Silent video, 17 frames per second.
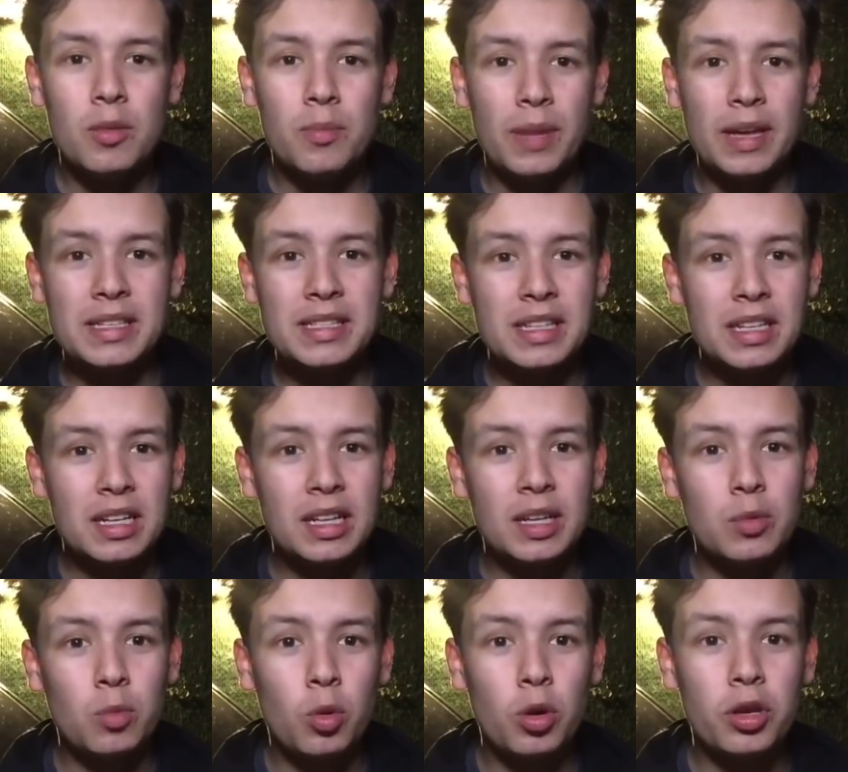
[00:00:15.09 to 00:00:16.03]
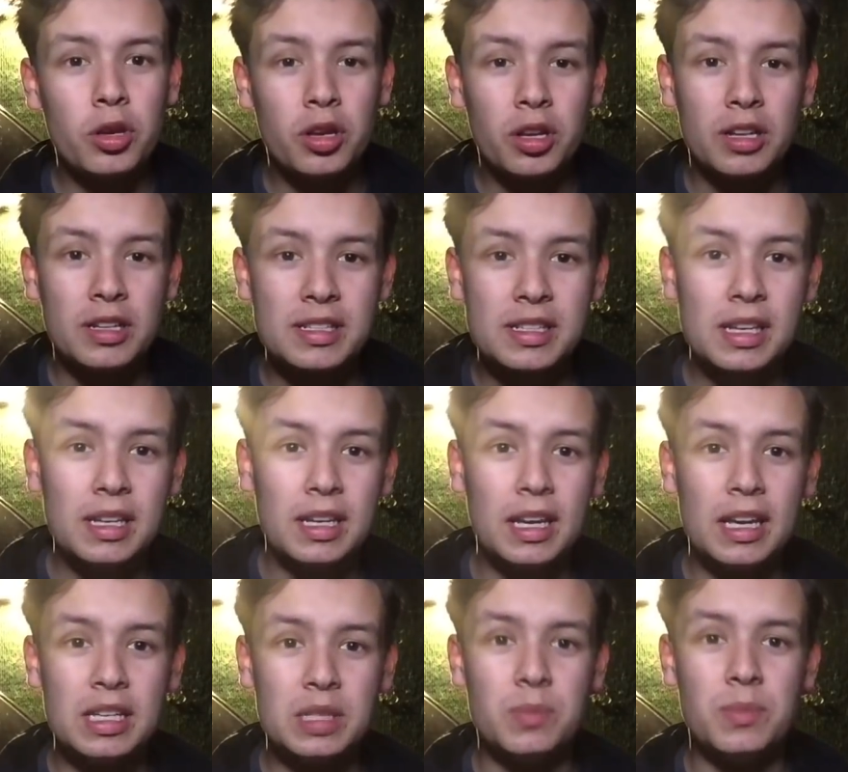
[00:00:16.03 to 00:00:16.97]
Basically, what you're going to see
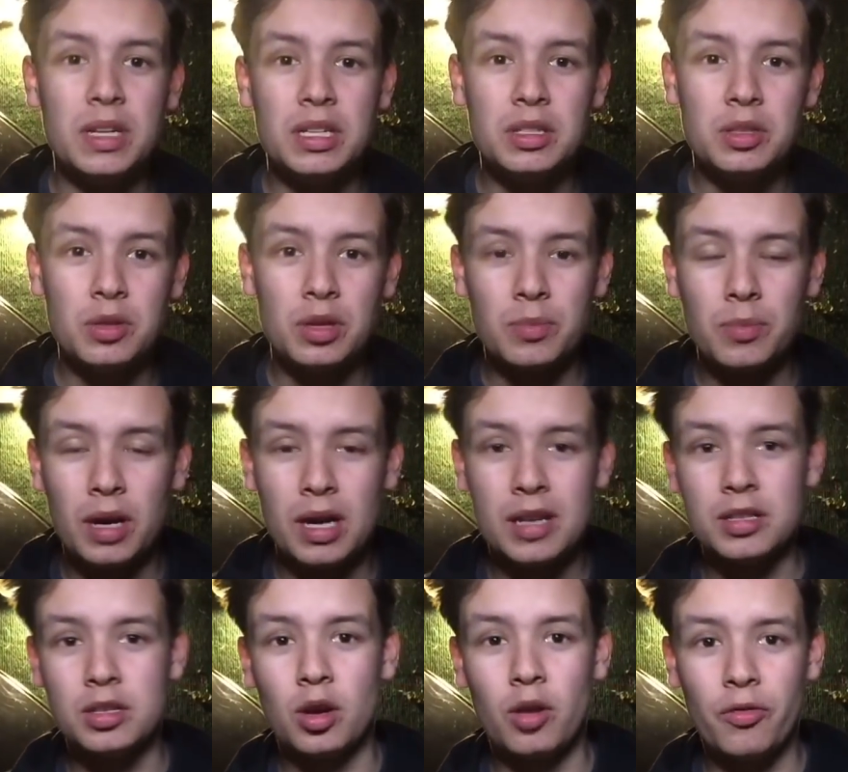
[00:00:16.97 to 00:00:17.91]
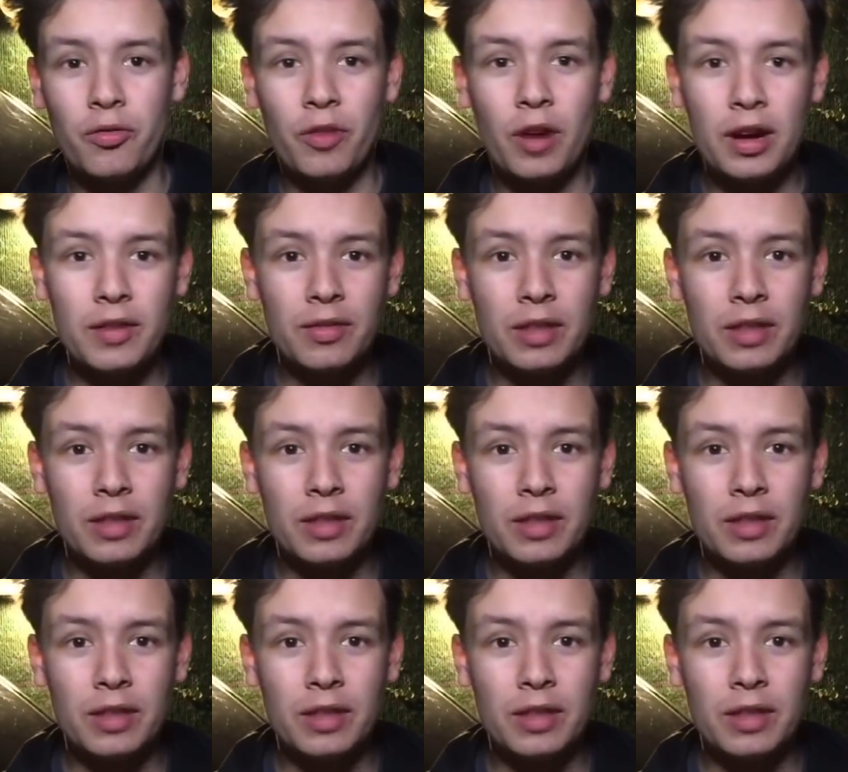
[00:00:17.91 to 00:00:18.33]
is me doing my top 5